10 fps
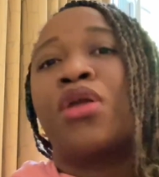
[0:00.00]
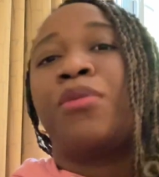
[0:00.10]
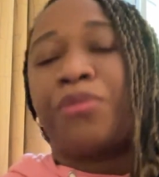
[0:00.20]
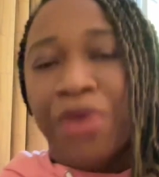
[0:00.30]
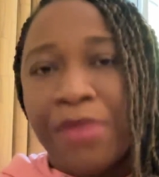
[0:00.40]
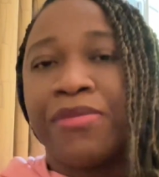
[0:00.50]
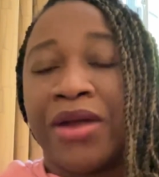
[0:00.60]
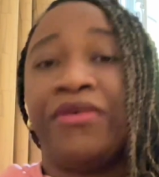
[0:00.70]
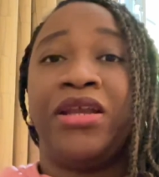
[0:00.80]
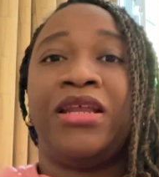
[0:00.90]

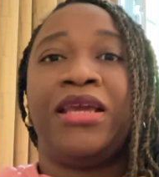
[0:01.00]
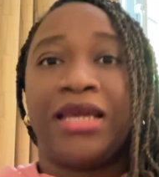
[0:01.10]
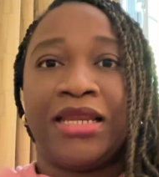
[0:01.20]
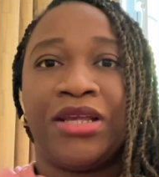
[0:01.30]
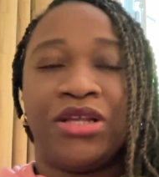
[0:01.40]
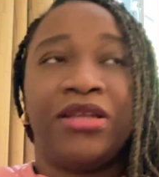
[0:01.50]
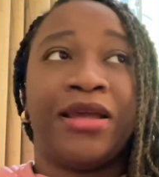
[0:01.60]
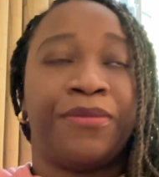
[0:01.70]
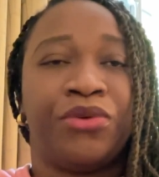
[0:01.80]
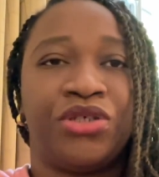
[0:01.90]
primarily in
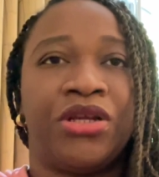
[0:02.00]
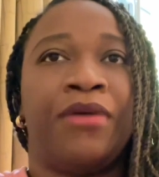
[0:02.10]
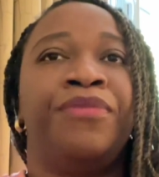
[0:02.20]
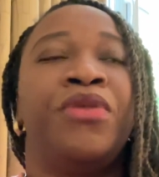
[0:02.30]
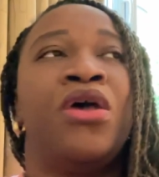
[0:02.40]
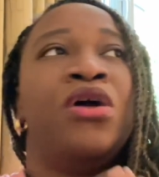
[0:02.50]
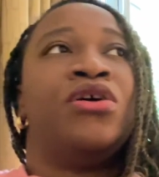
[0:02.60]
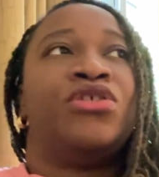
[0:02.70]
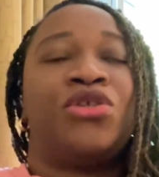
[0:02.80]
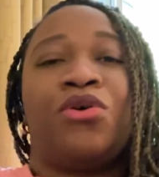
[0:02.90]
Abuja.
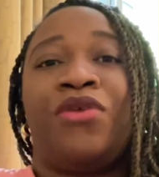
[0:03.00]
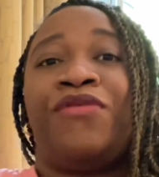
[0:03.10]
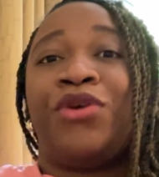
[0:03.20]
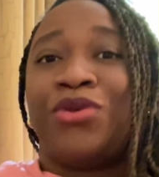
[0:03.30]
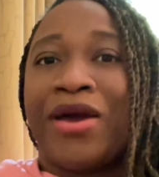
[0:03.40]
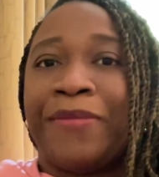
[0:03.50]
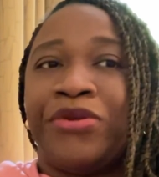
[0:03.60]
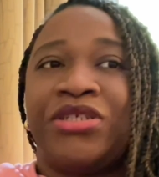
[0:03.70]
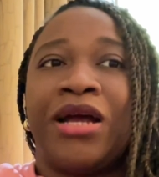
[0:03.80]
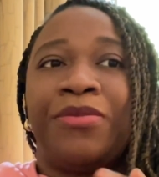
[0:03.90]
So if you don't know
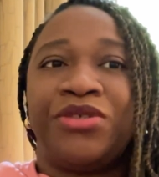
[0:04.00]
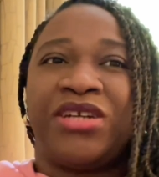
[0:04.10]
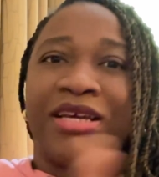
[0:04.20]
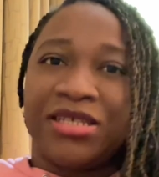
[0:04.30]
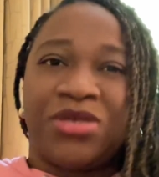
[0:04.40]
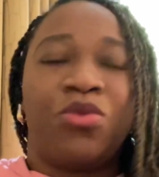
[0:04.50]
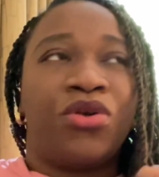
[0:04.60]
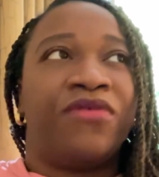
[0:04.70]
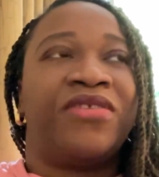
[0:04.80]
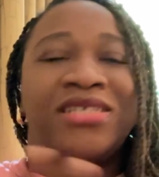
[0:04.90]
Abuja is
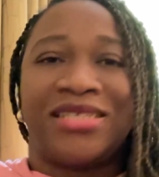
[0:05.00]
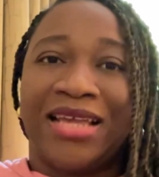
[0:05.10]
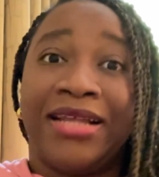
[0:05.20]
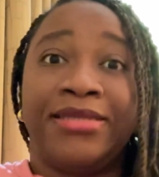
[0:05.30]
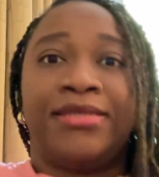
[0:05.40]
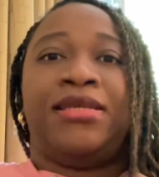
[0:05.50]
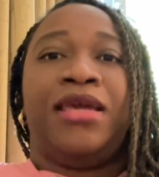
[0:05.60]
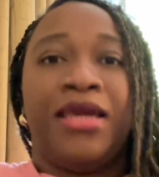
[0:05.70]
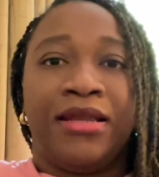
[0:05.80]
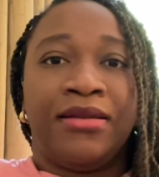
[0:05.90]
one of the states
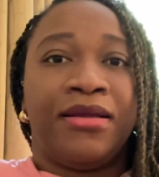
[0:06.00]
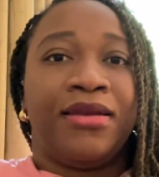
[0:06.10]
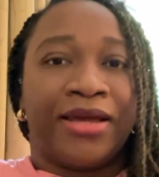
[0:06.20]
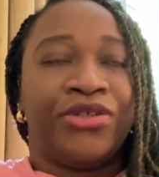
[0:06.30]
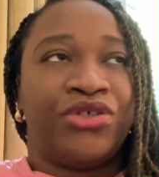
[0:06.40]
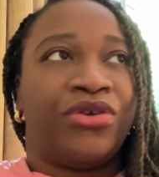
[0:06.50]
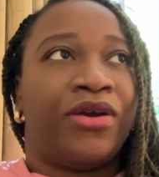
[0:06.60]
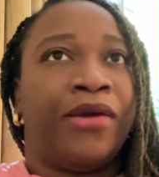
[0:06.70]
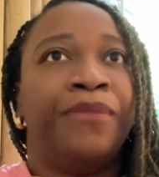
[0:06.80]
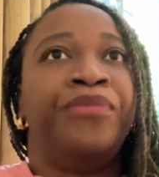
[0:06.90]
in
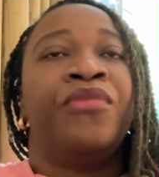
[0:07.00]
Nigeria.